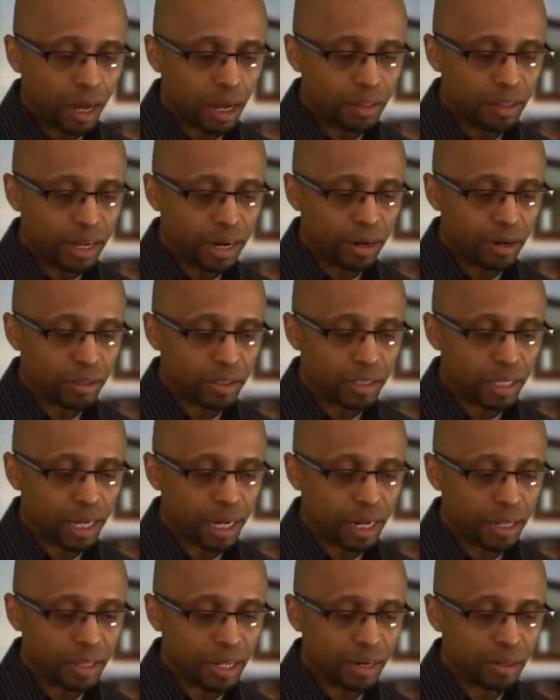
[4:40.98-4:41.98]
there's
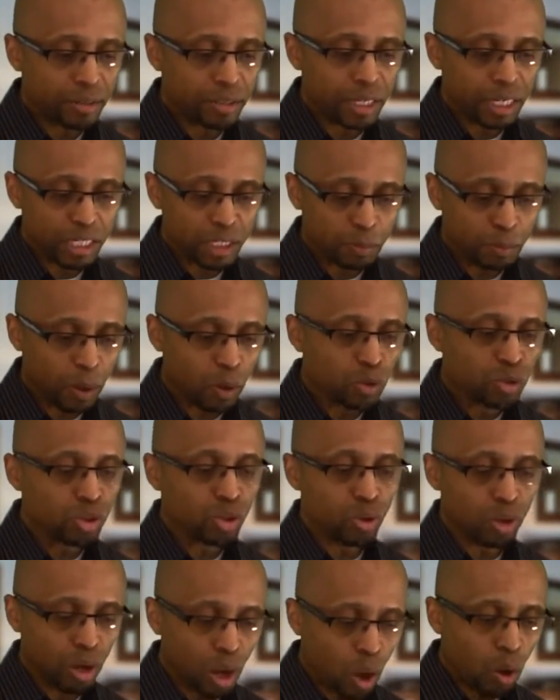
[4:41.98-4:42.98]
an
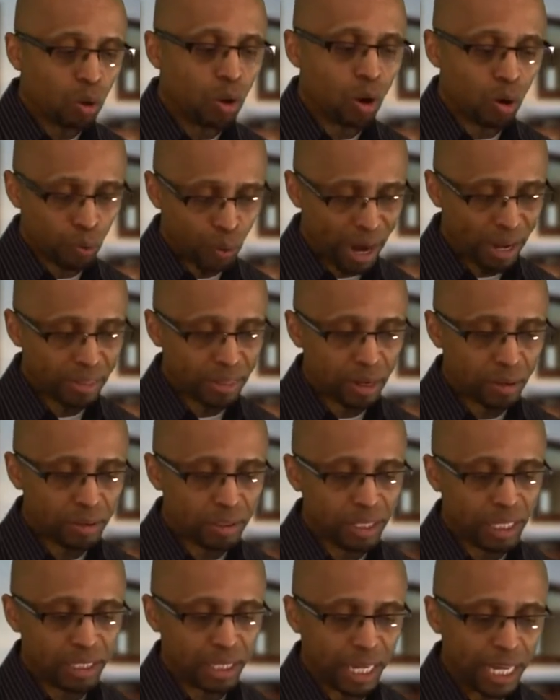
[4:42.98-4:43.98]
Xplocial logo right there, and
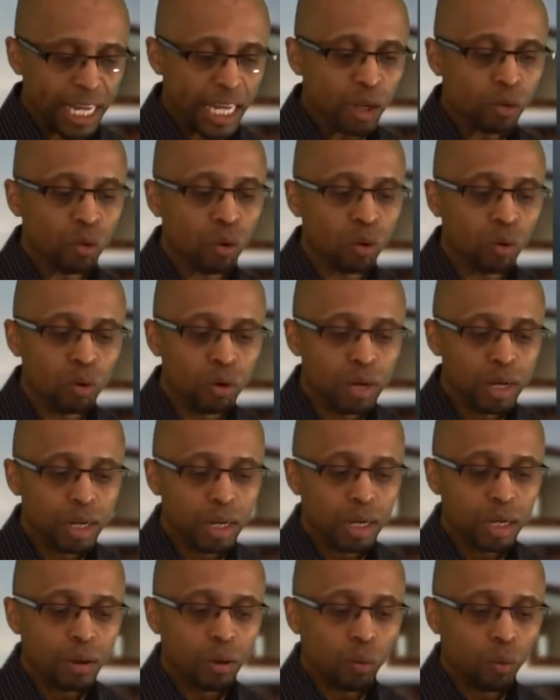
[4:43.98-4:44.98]
it says equal
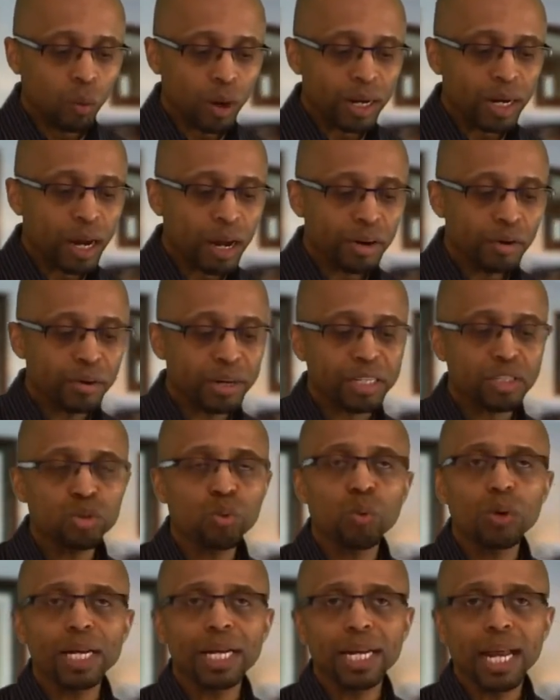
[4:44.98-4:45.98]

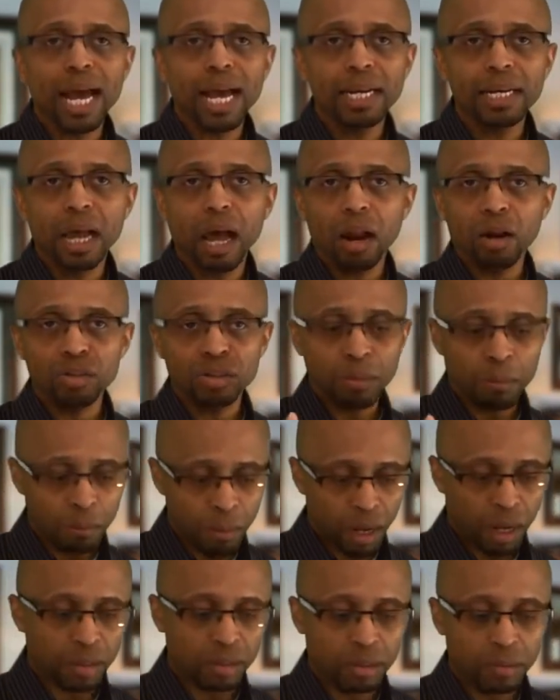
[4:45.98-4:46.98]
$129 a
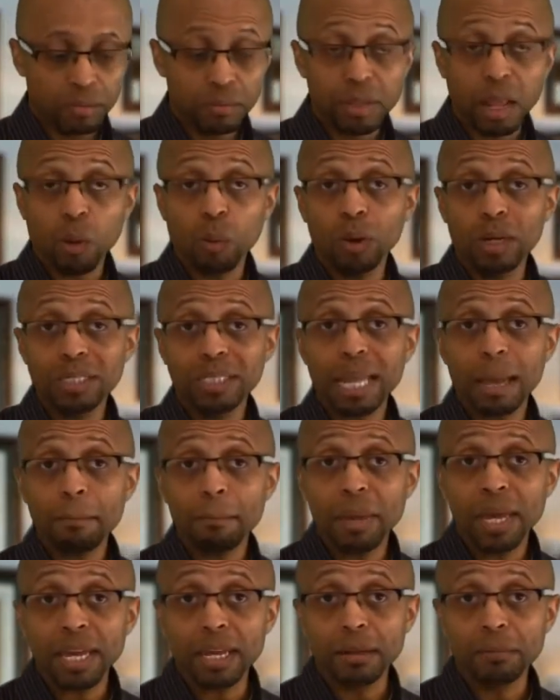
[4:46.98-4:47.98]
month. Now, what does that
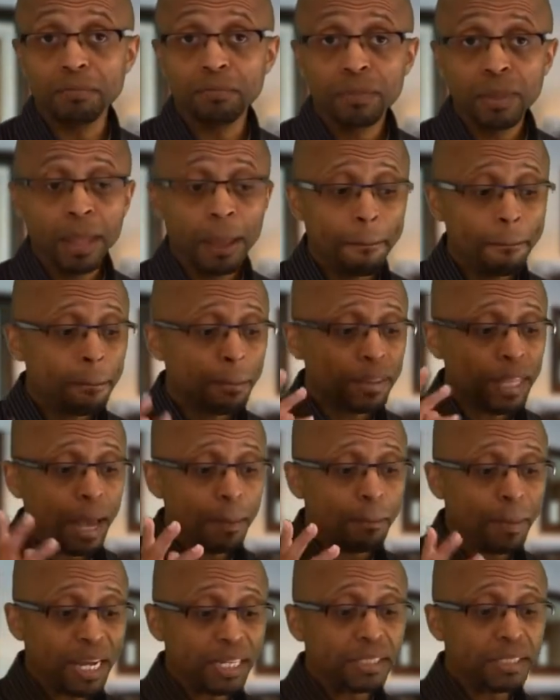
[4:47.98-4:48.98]
mean?
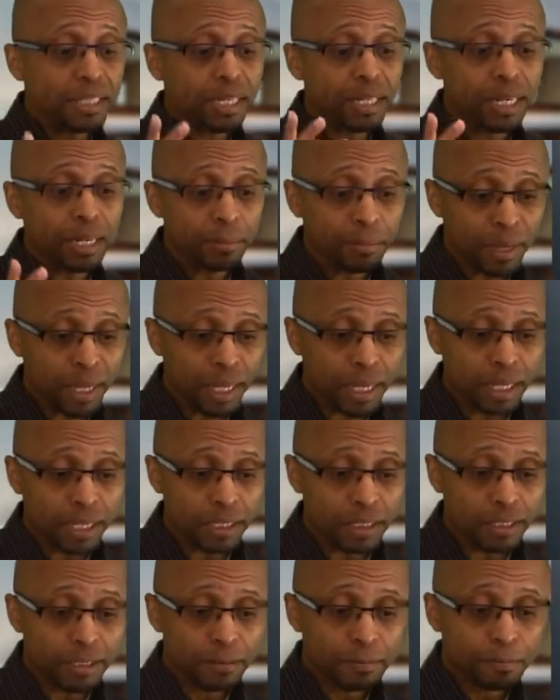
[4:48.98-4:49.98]
That basically
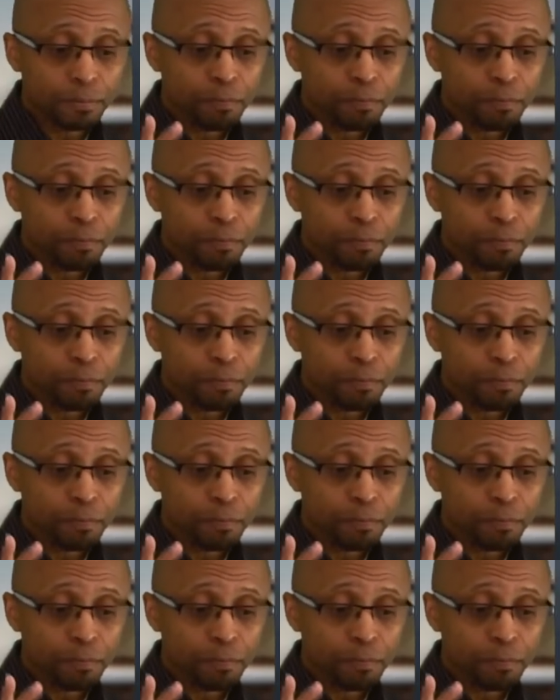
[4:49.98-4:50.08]
means